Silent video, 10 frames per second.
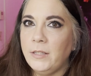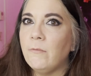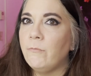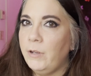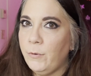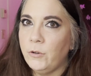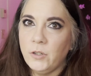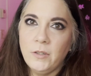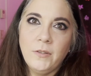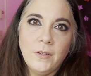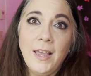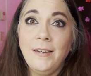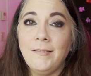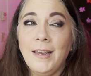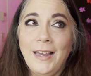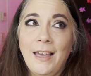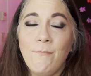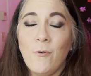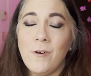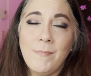repurchase. And I have
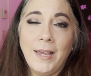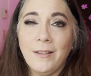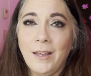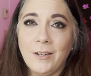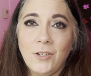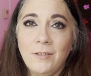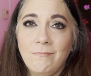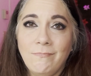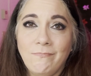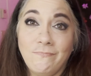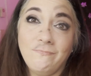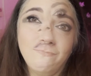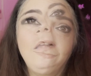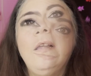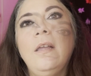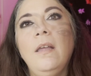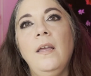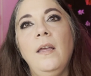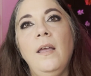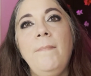more in my collection.
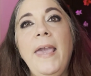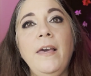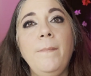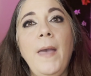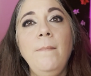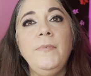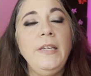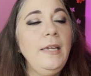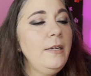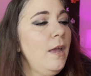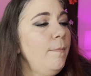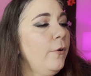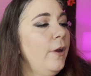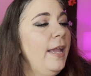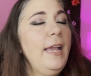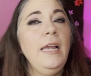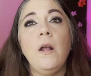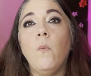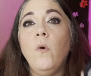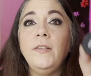Makeup Empty number 8
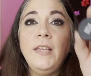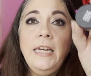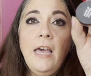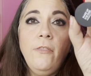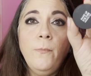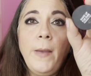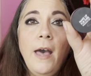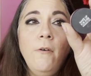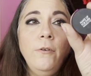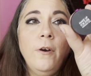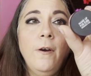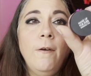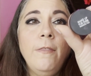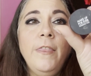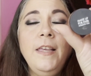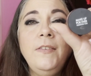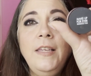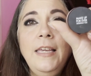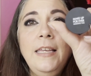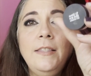was another powder. This
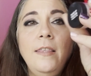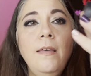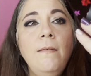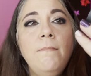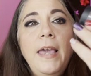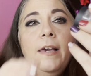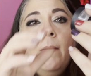is the Makeup